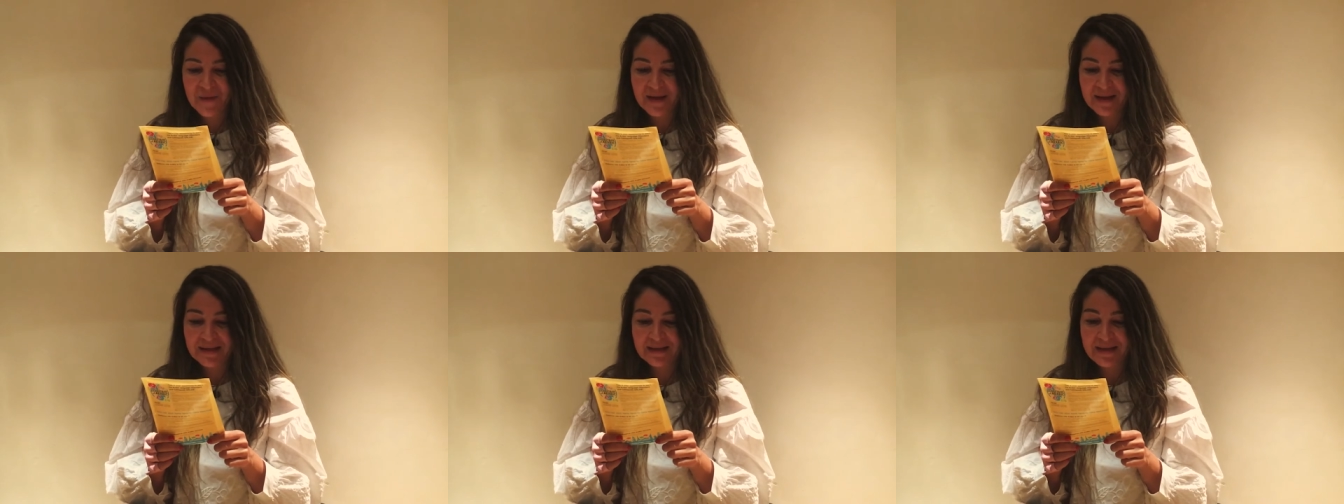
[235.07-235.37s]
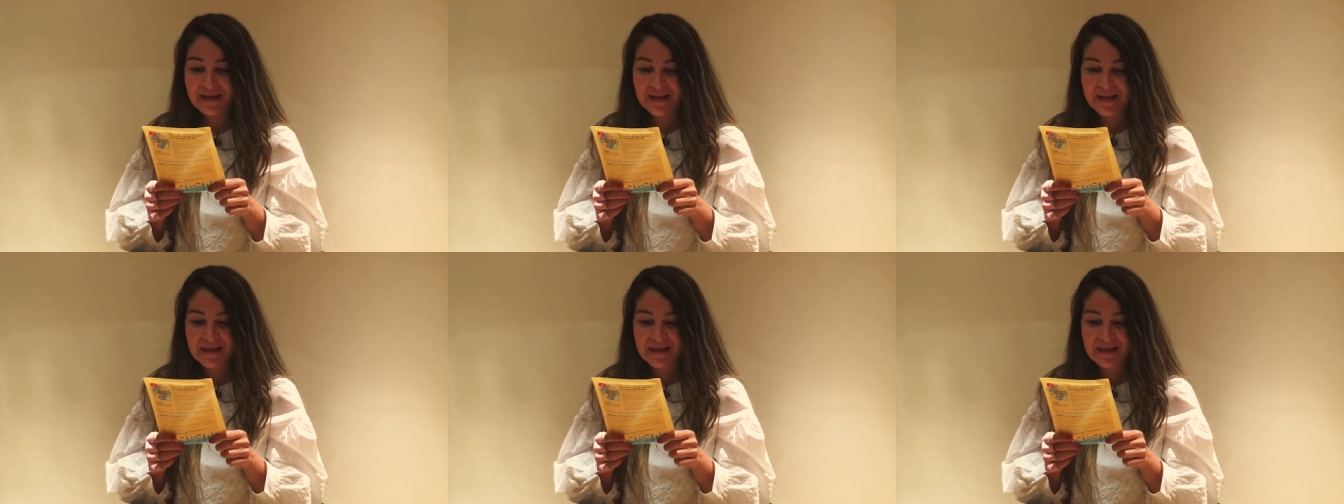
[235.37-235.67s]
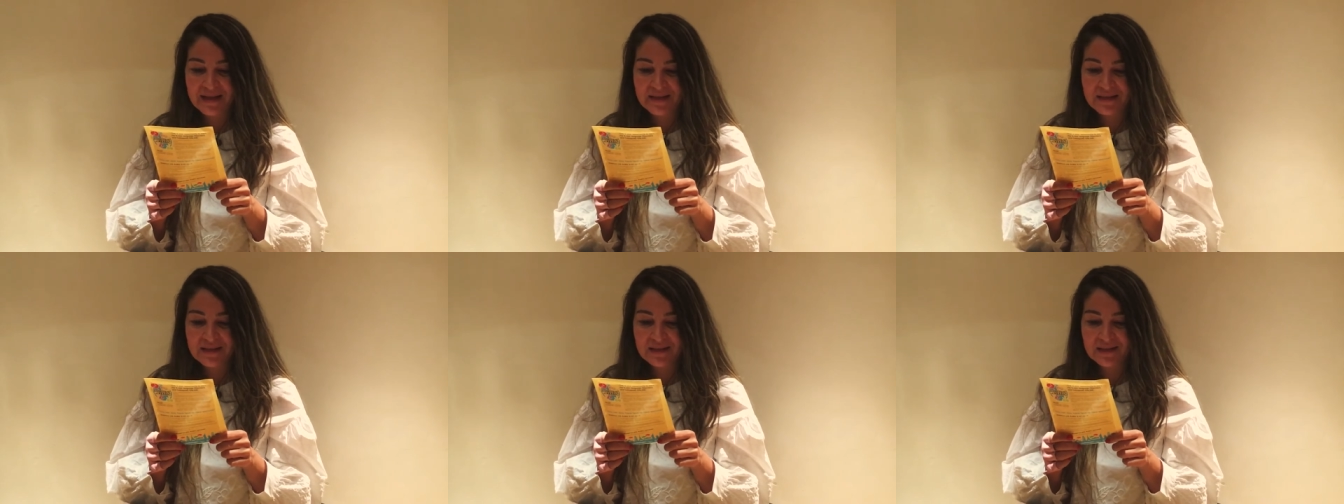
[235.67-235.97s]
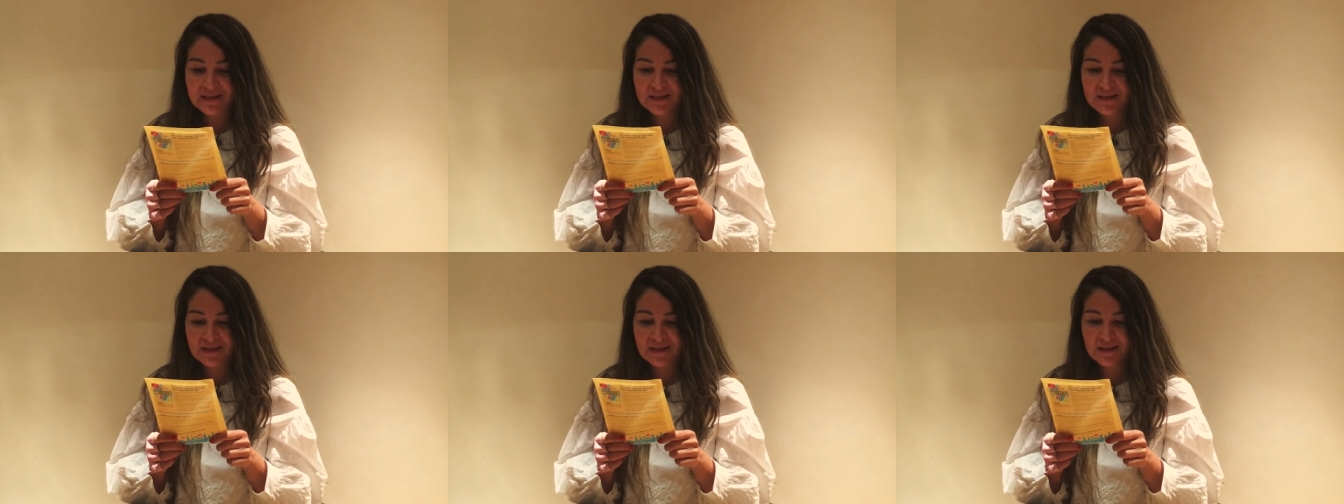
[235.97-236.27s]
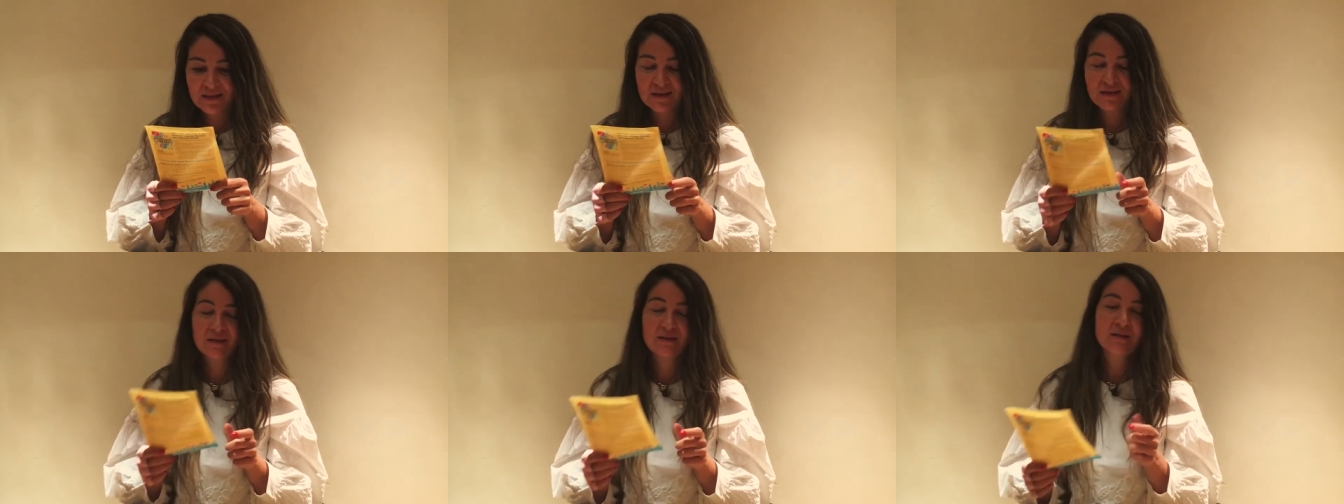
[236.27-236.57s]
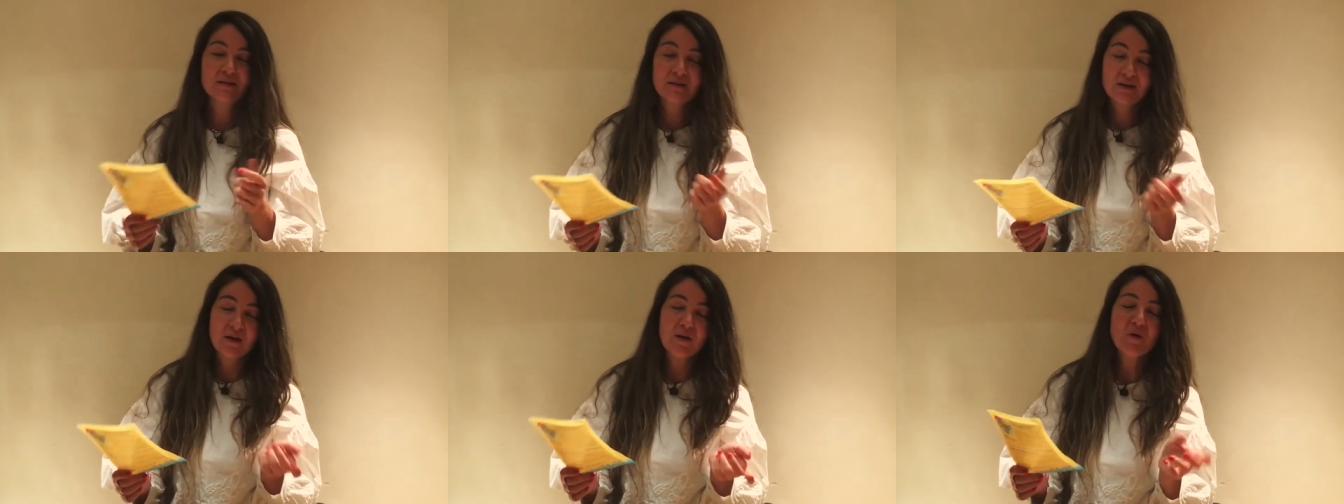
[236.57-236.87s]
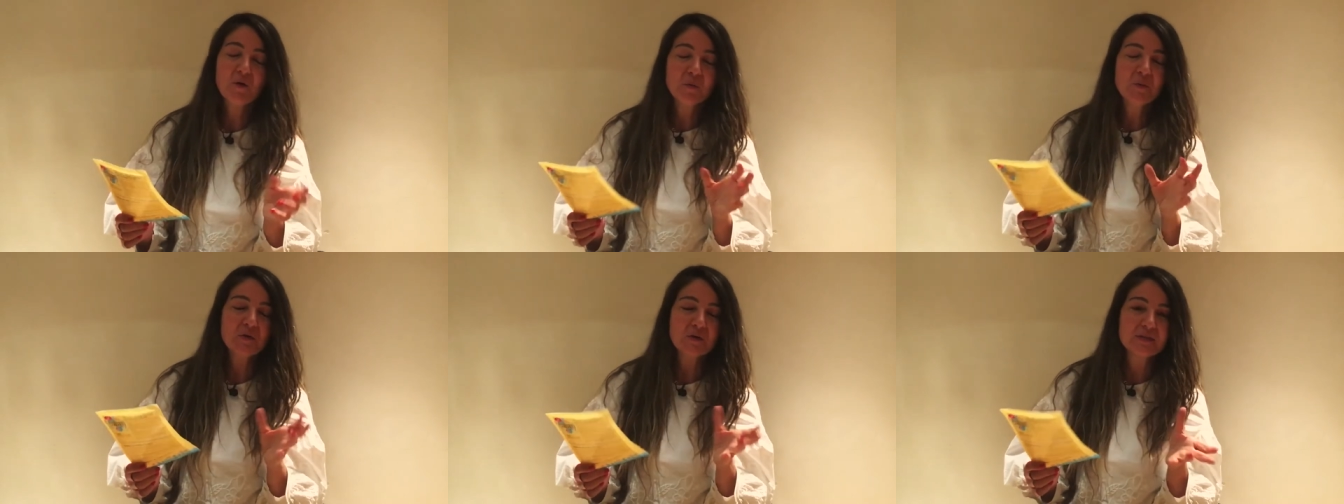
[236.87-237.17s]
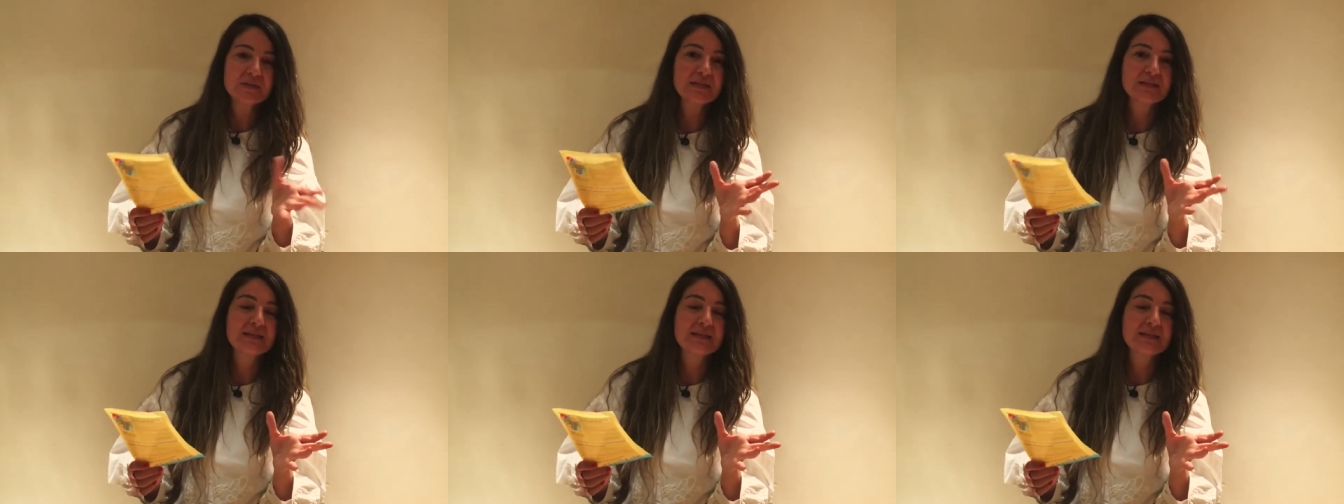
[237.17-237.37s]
one is almost